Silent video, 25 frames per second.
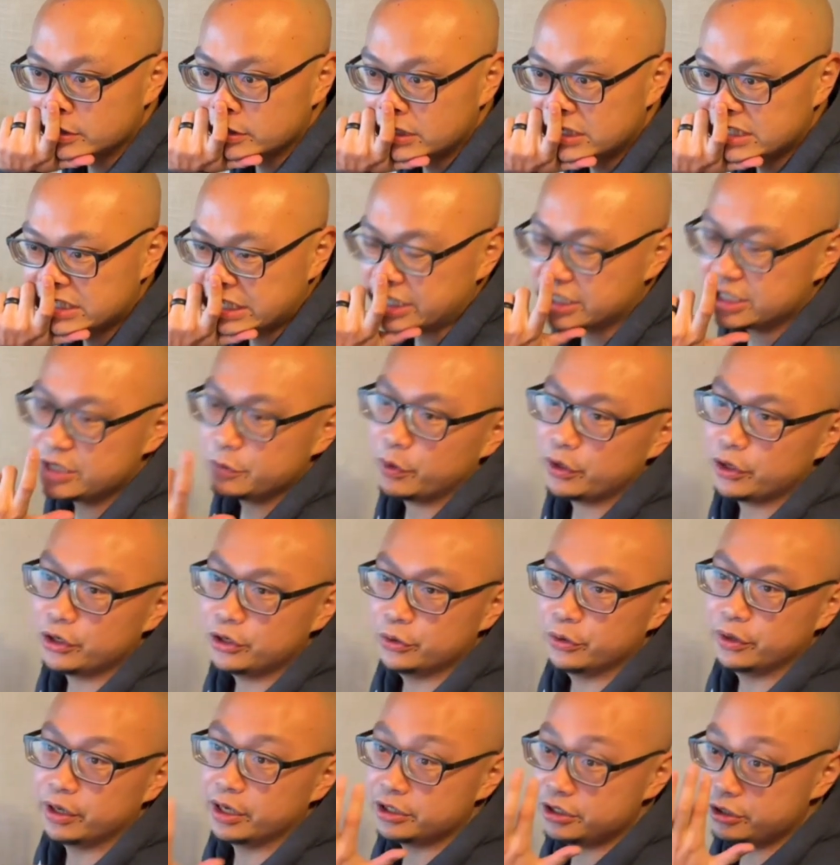Essentially, what you're
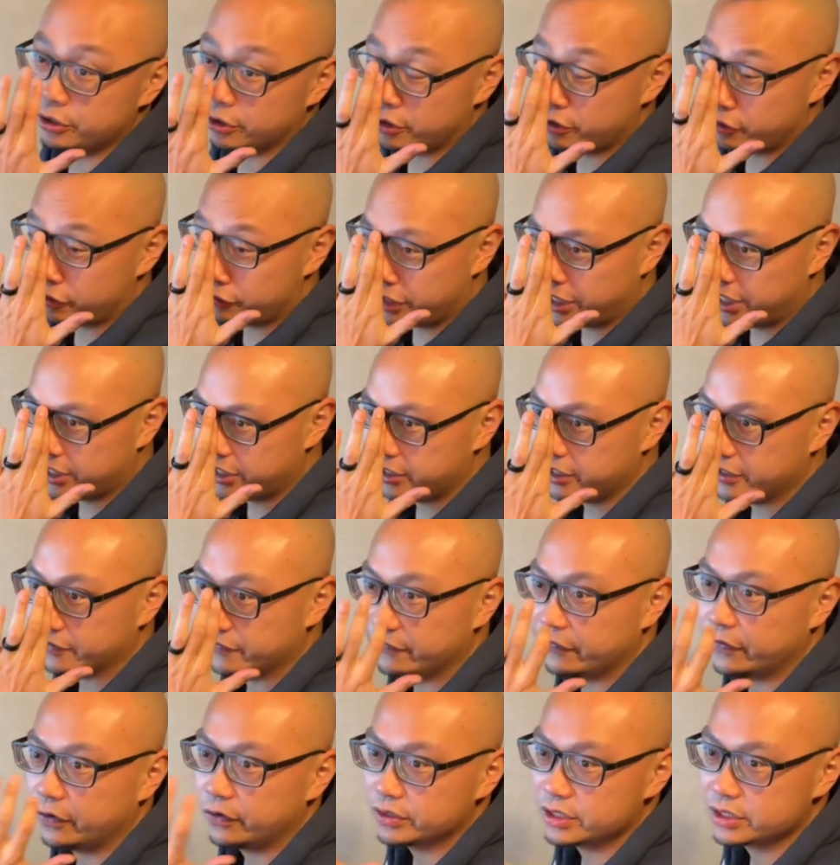doing is you're creating a
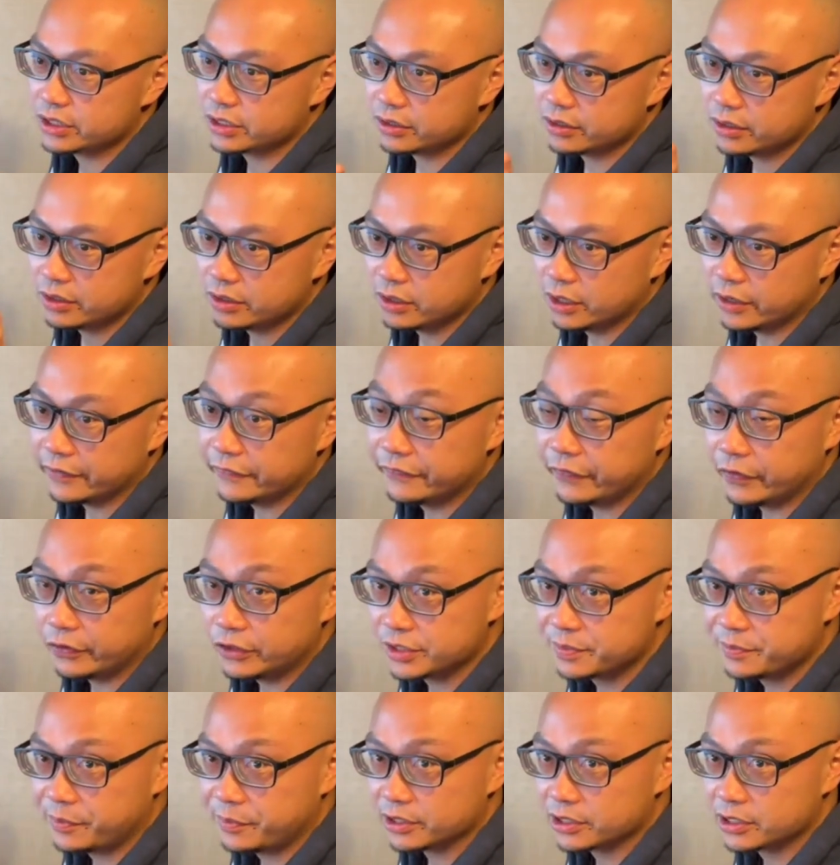false
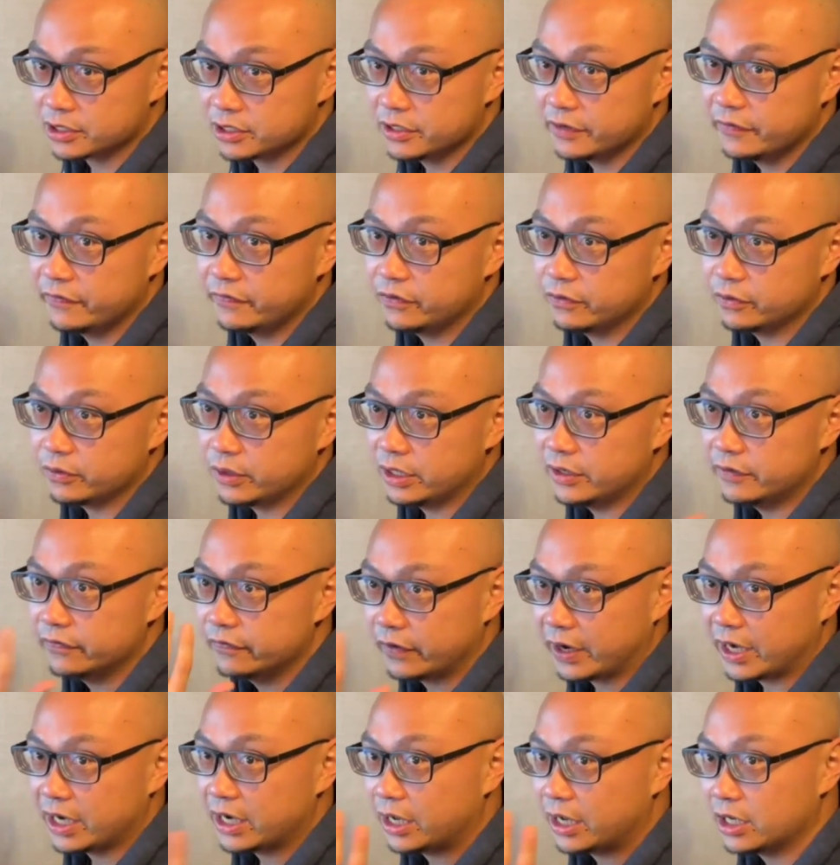positive to
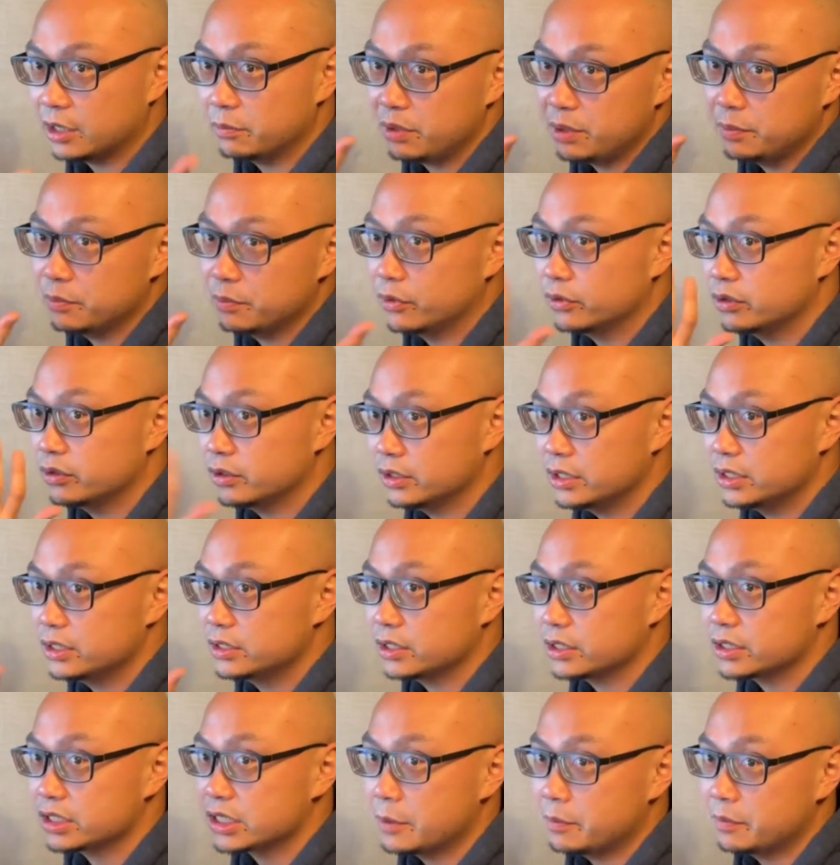invite other people to list
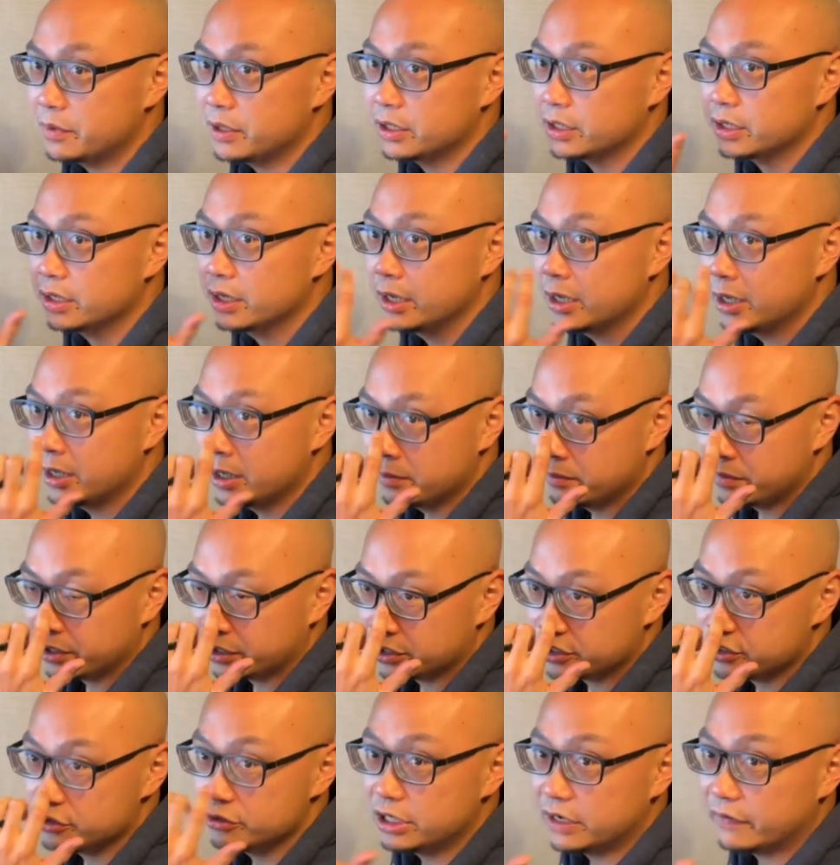the same thing,
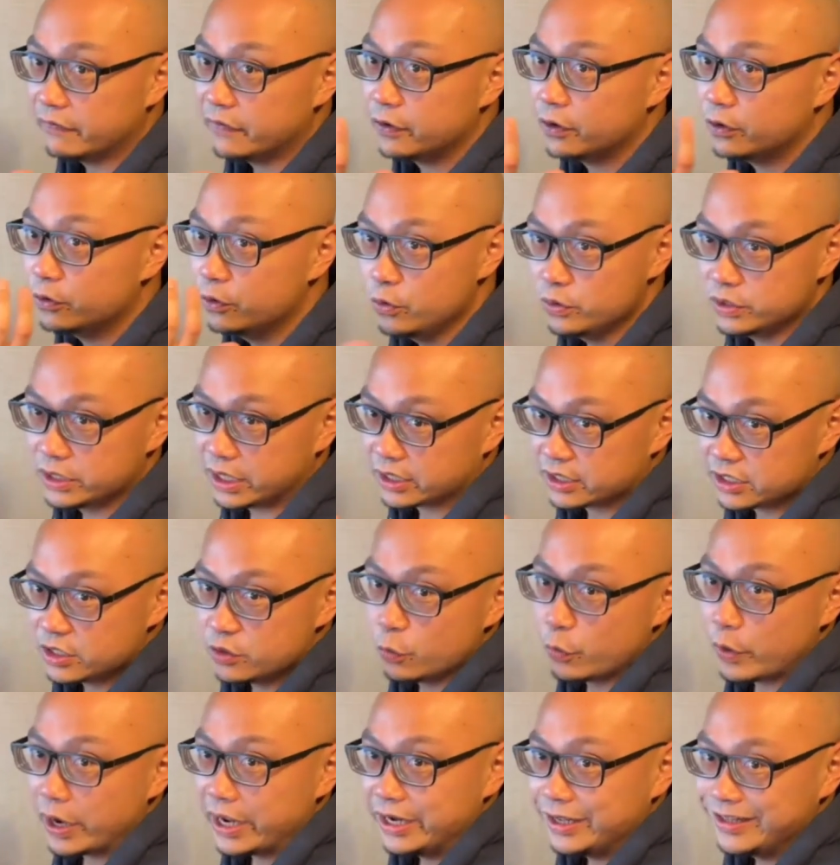because you never know who's actually
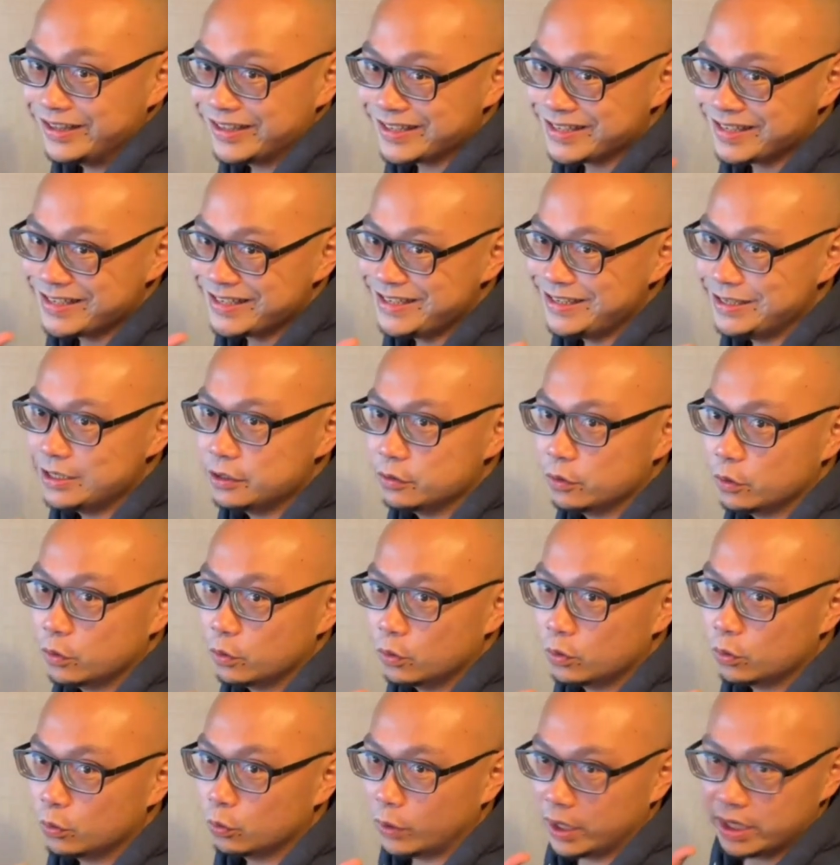waiting to see
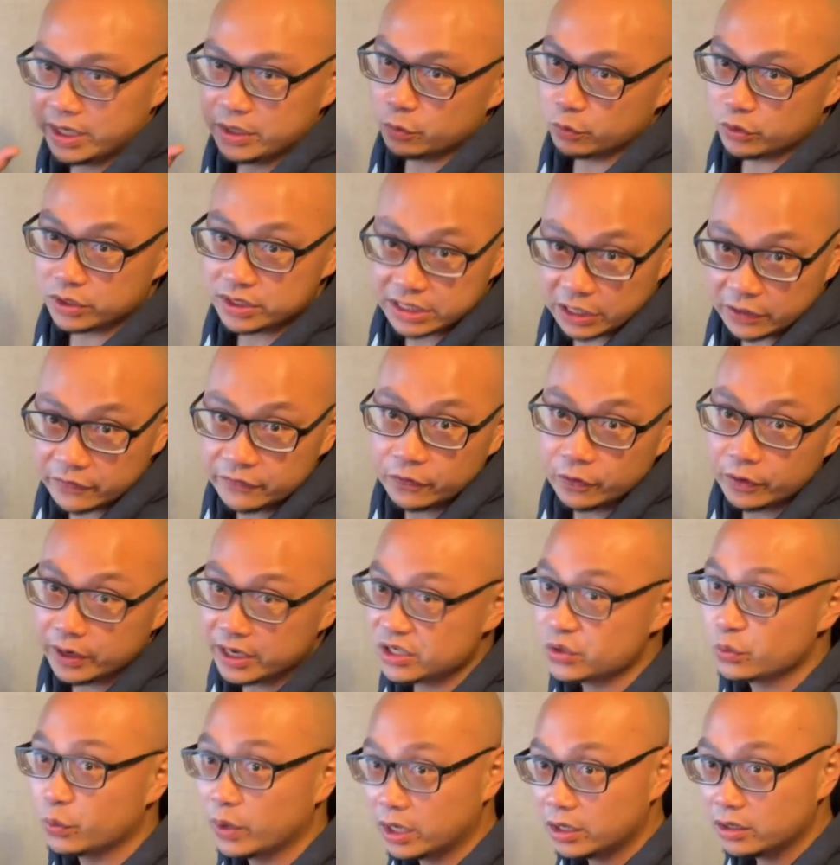what it would sell for
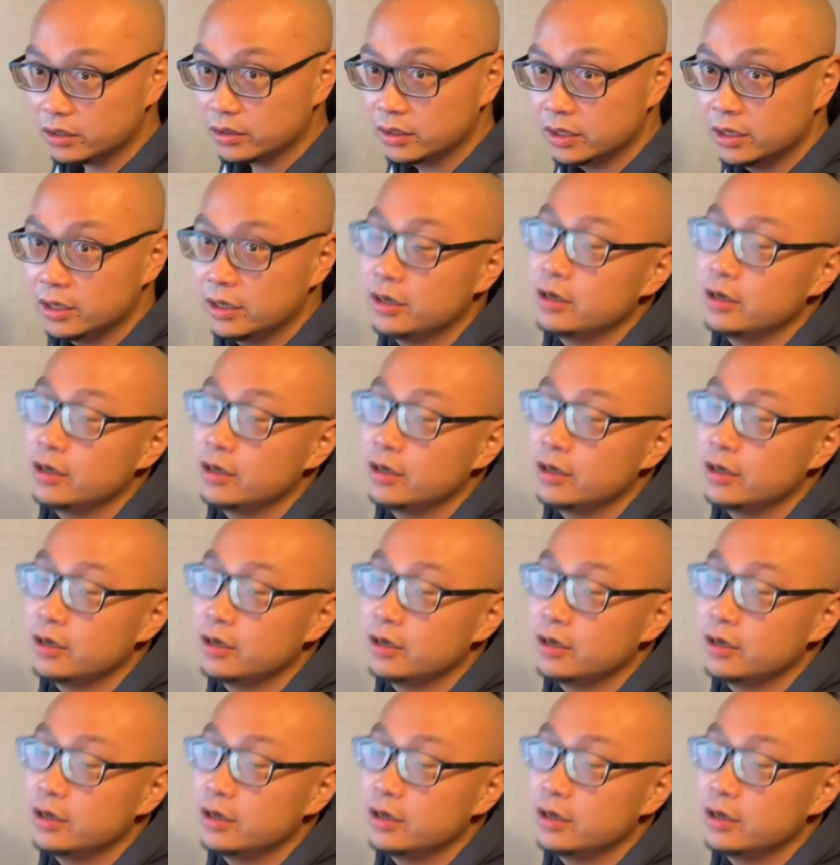as well.